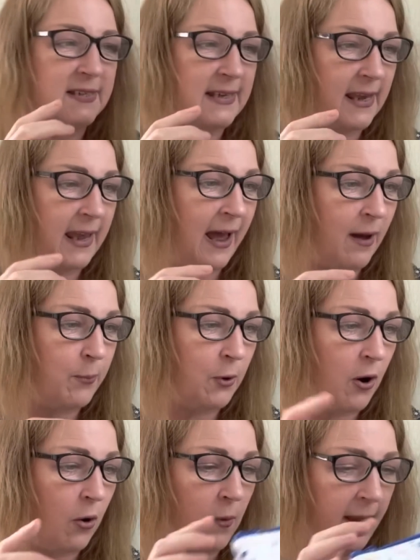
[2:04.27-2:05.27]
that you can't put
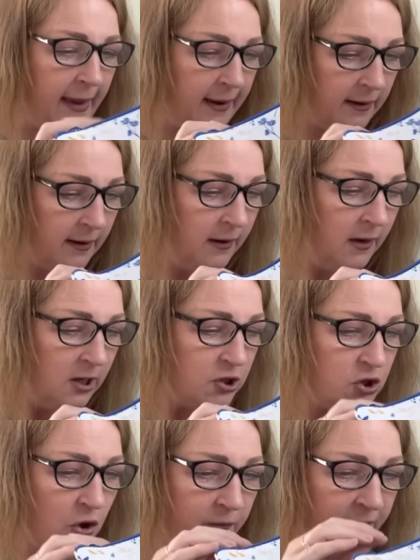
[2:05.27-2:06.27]
all in,
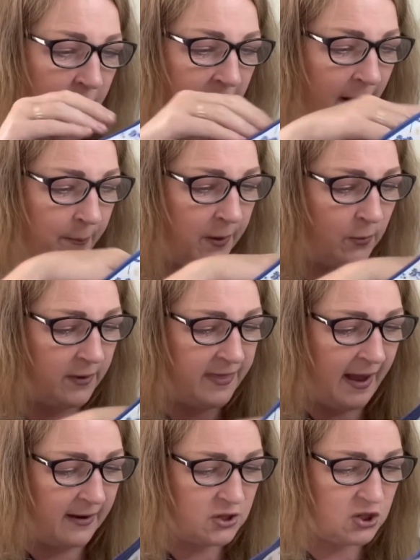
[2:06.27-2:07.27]
so very happy with
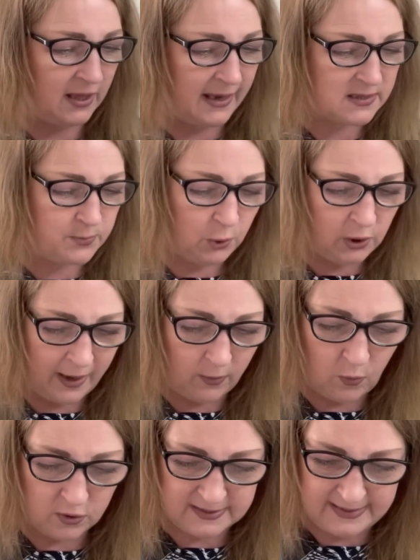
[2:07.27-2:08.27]
that. So let's pull out what's